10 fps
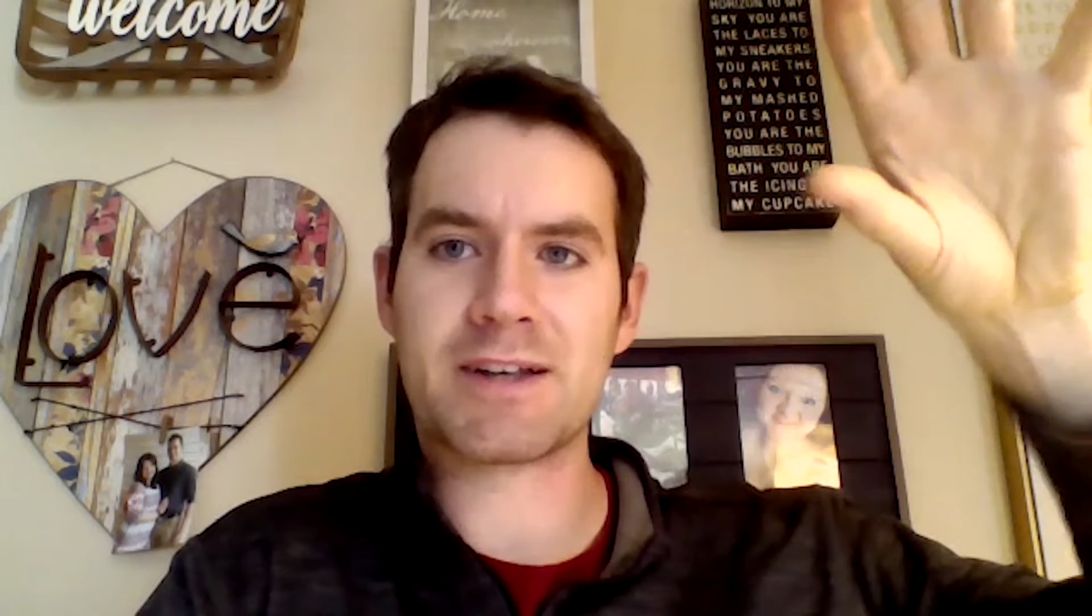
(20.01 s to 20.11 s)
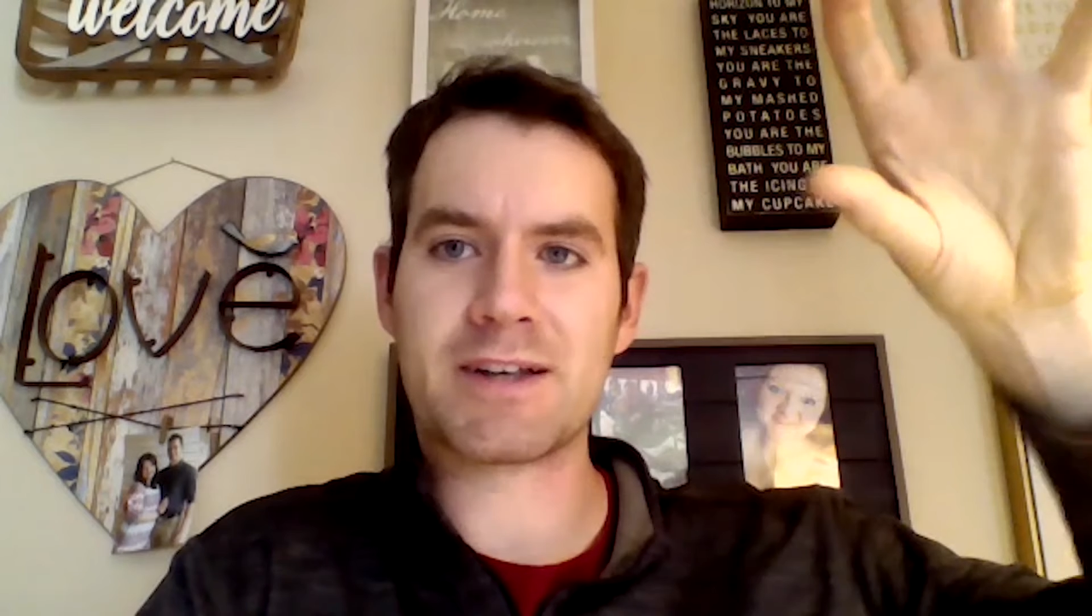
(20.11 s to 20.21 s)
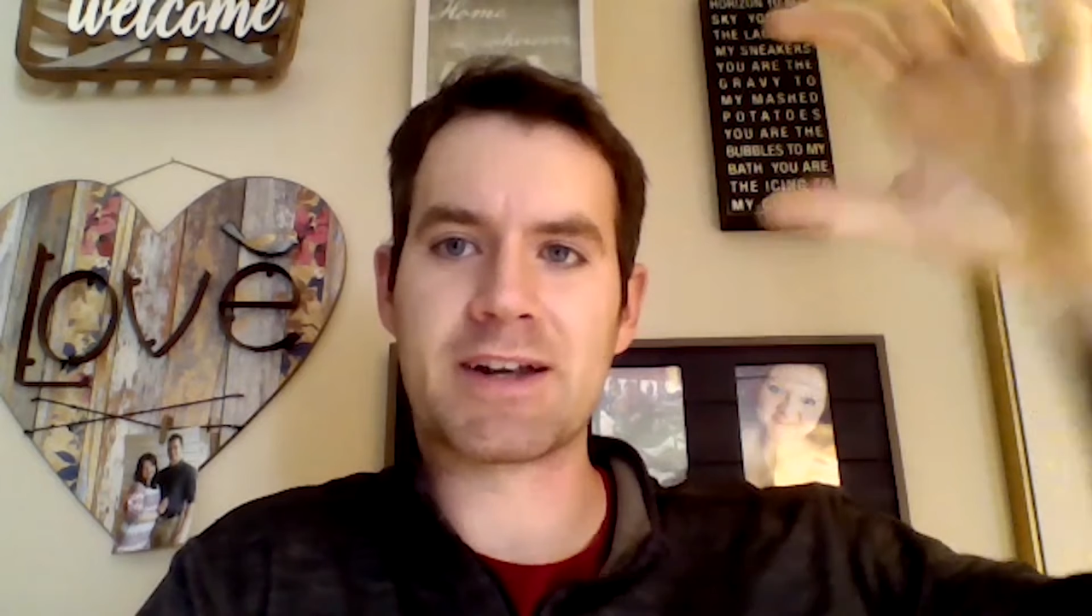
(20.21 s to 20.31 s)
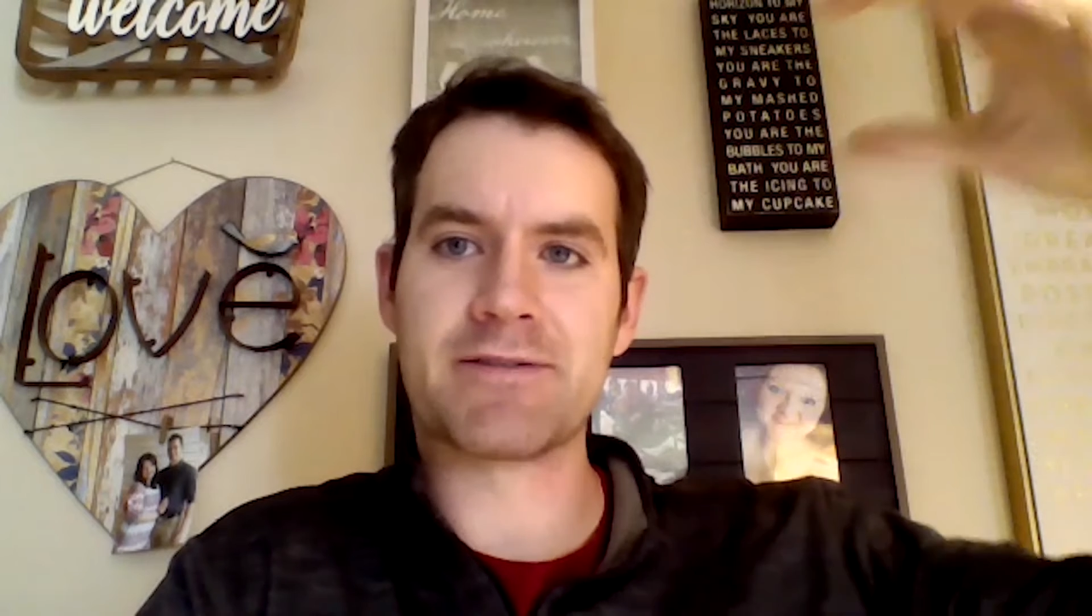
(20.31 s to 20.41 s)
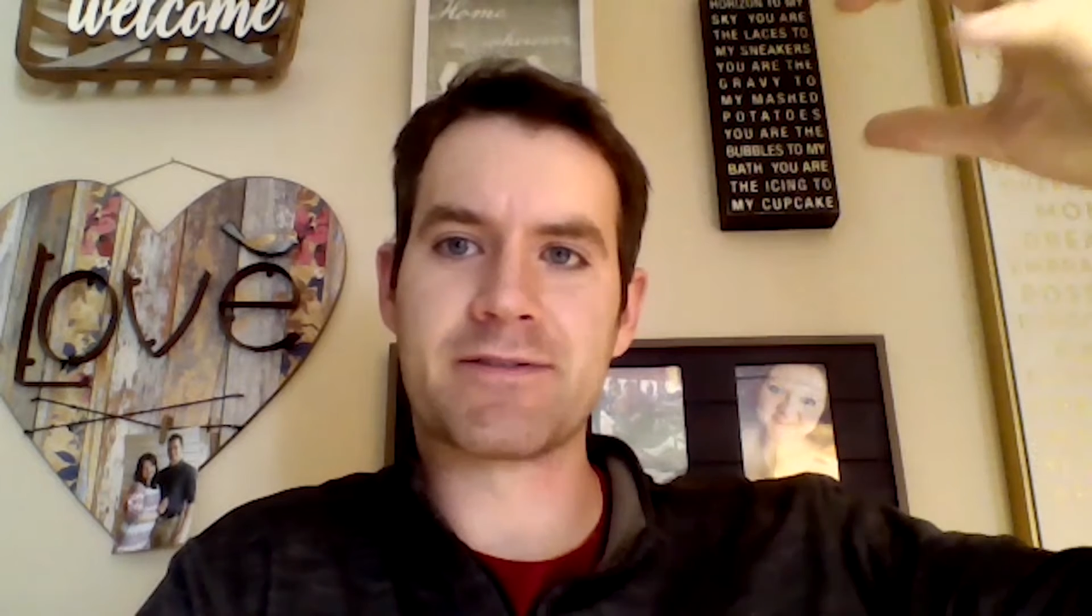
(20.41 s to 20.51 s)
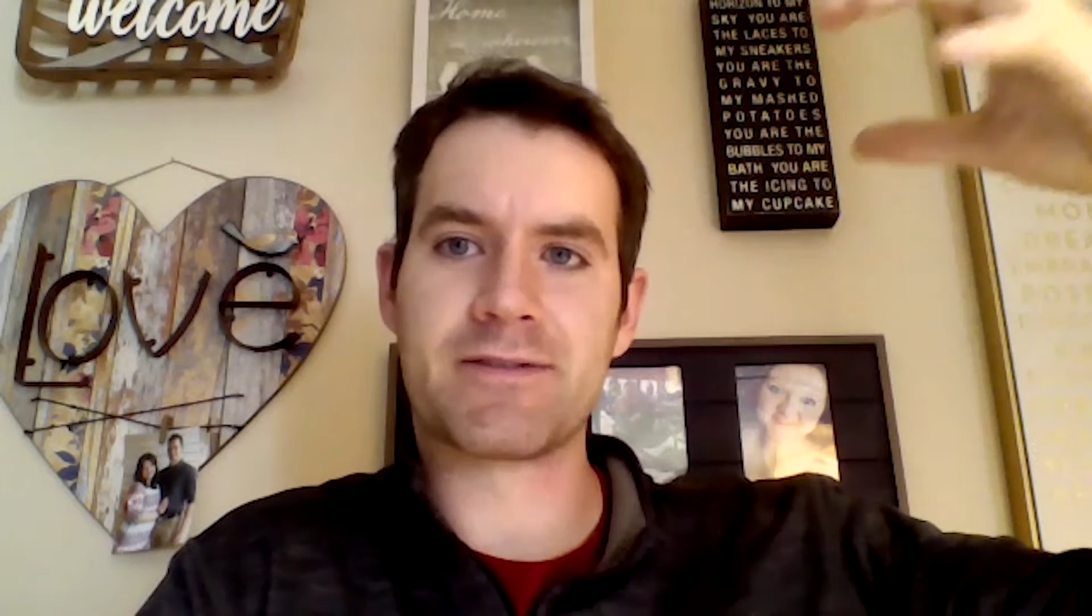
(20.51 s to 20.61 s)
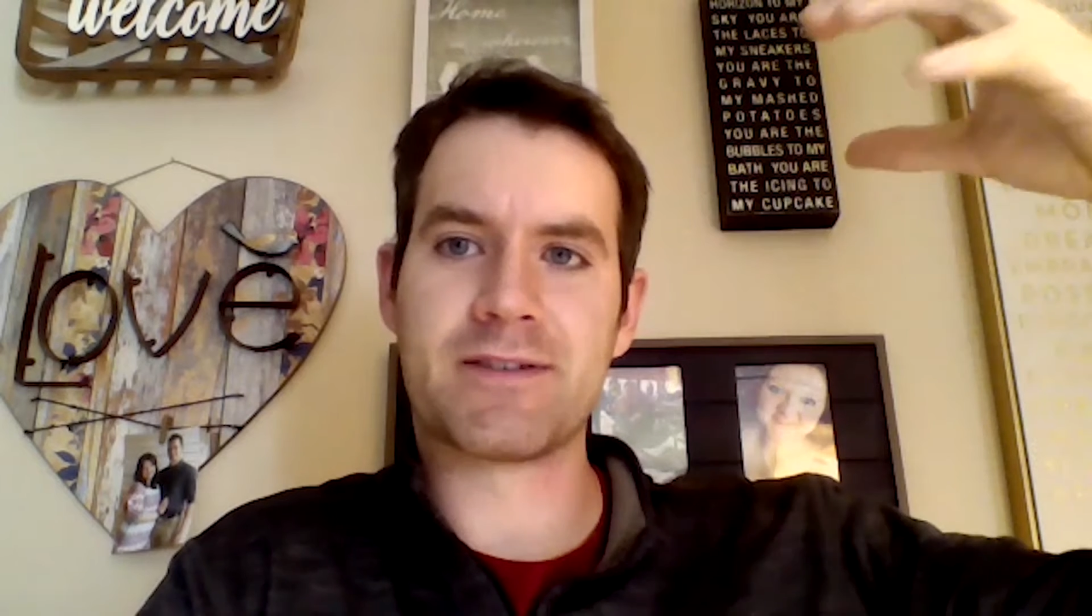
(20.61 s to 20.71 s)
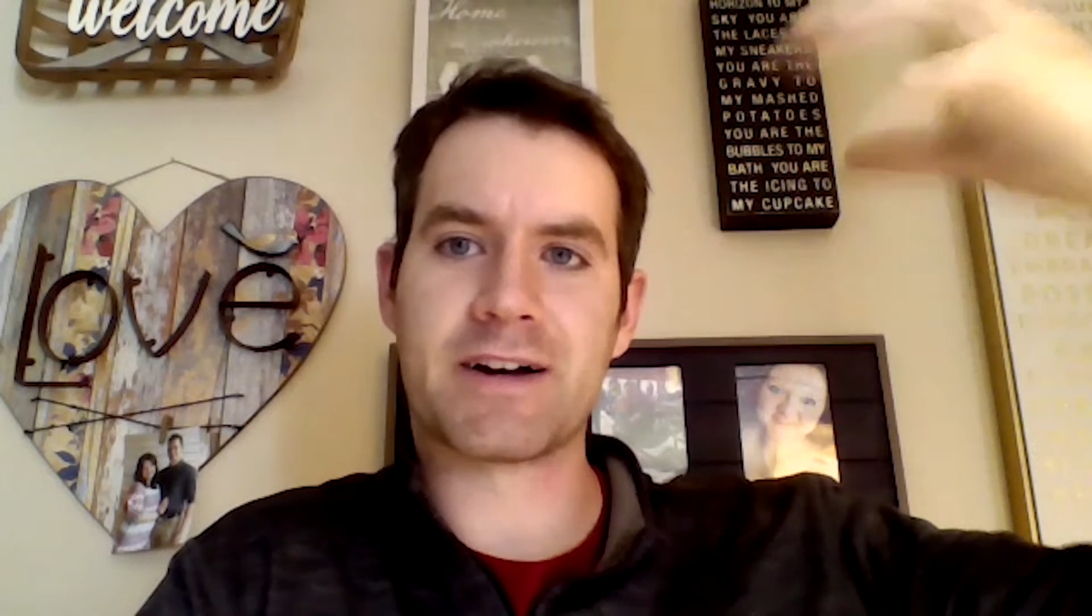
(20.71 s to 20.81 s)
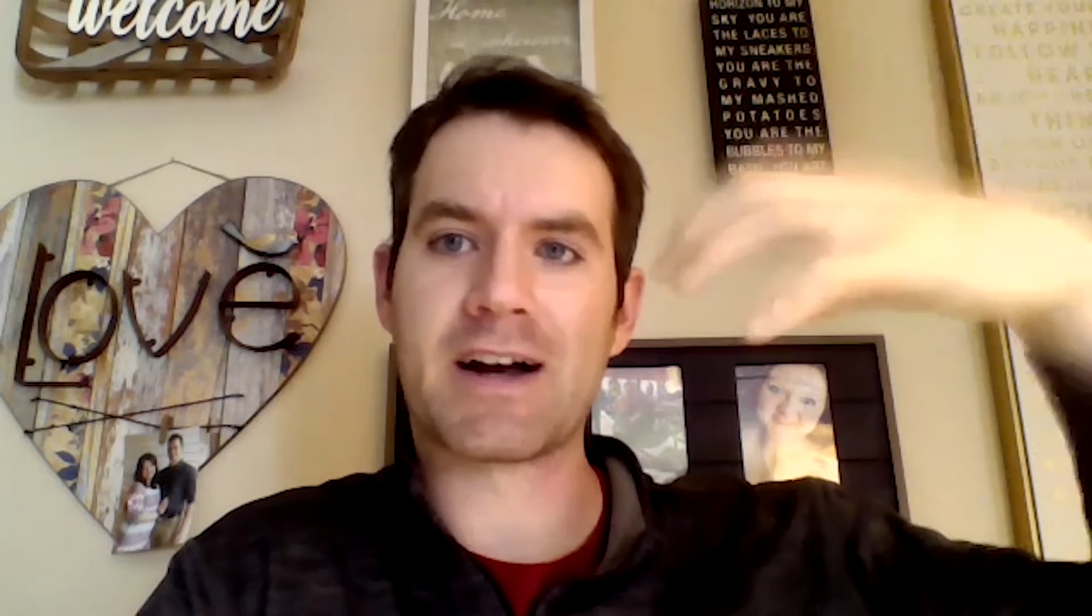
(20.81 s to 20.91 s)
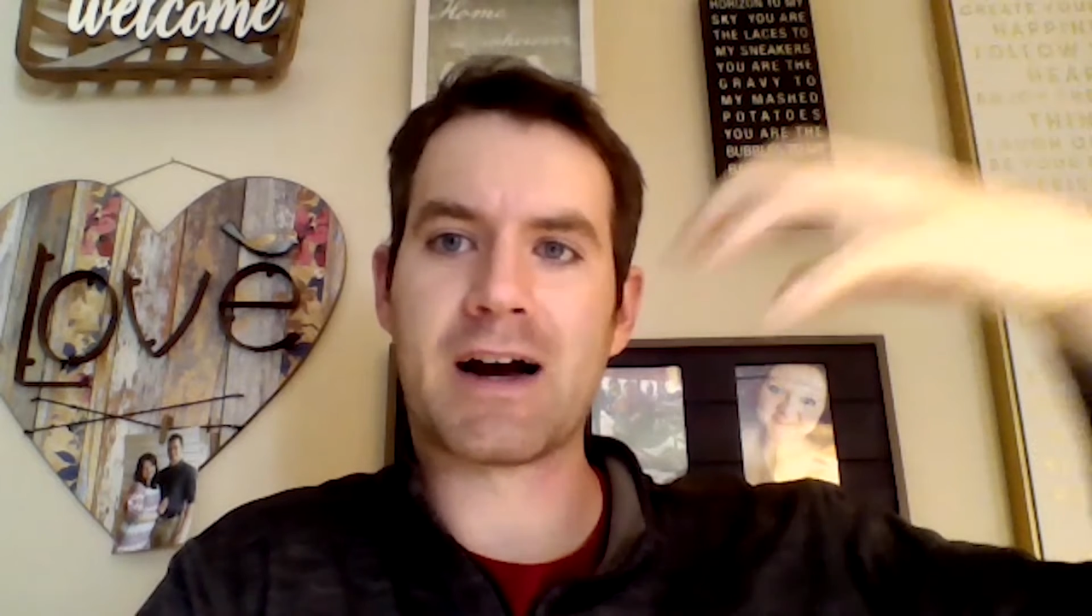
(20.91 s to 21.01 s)
kind of
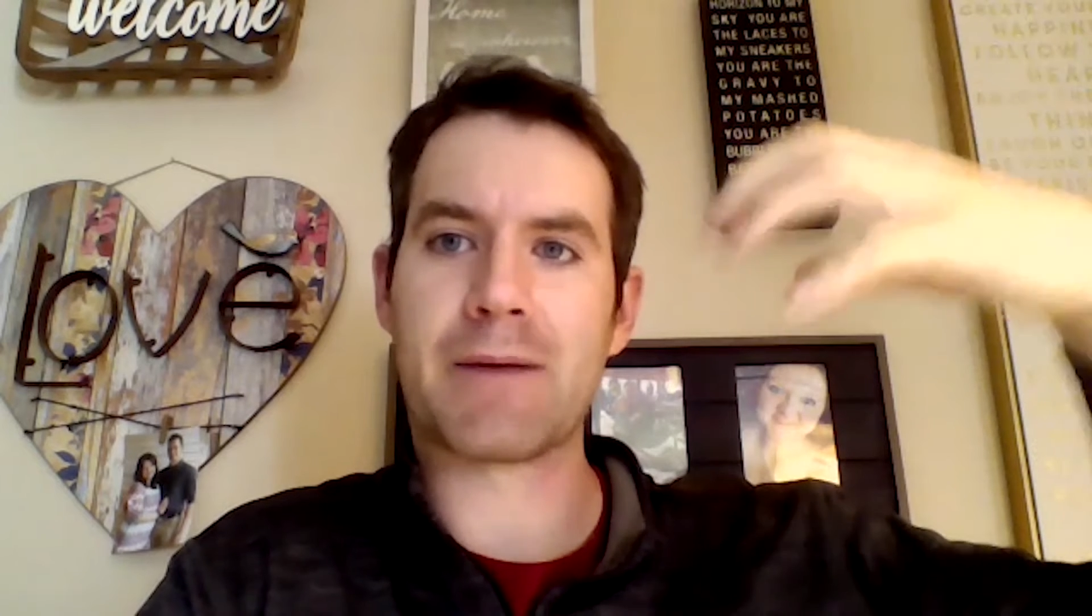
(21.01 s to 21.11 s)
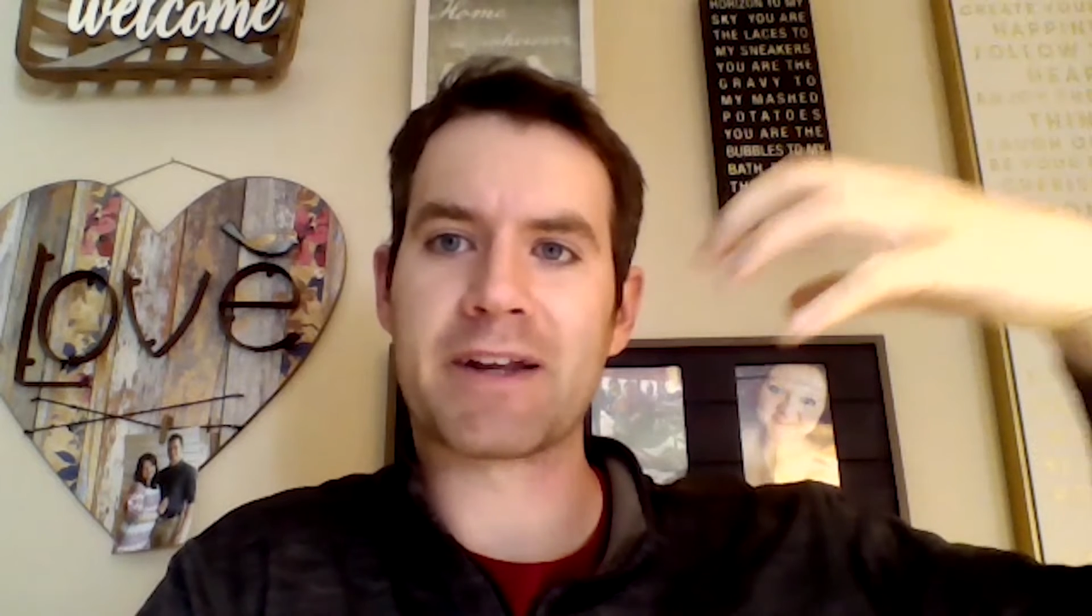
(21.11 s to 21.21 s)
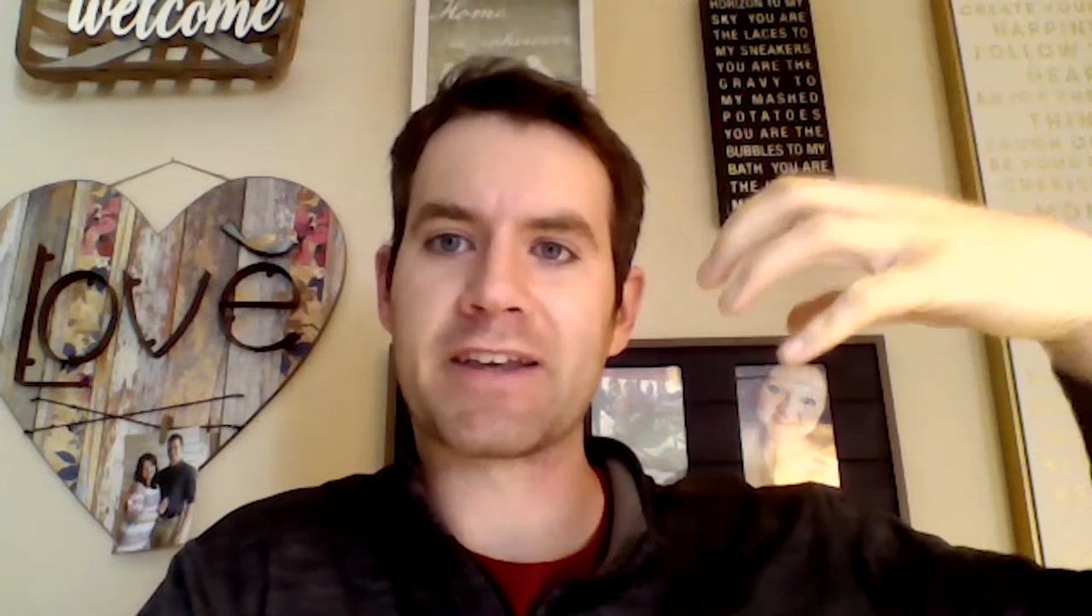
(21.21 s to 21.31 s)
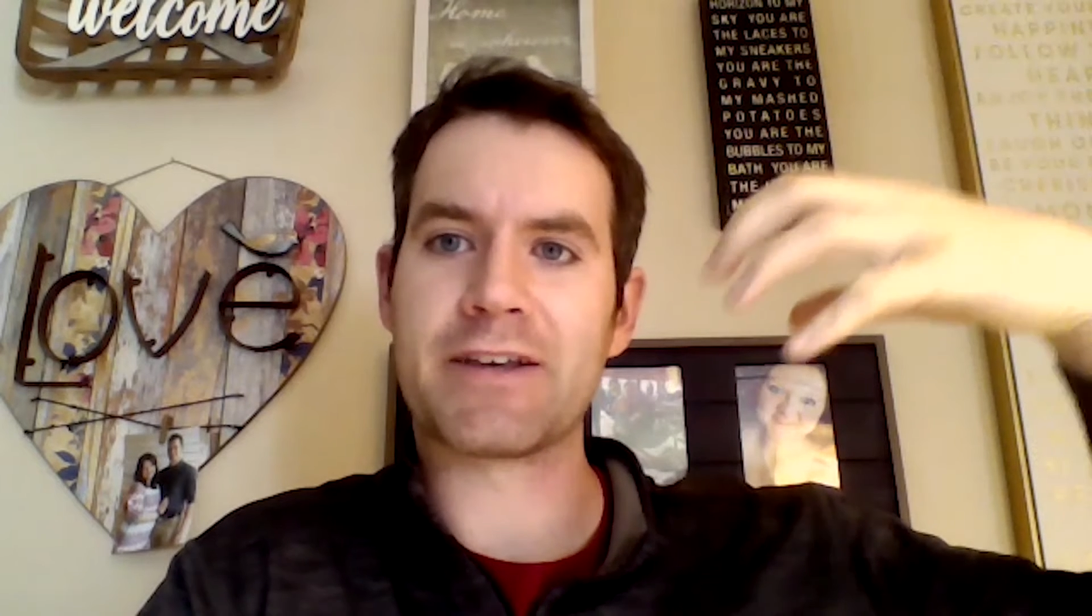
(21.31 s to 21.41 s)
accommodate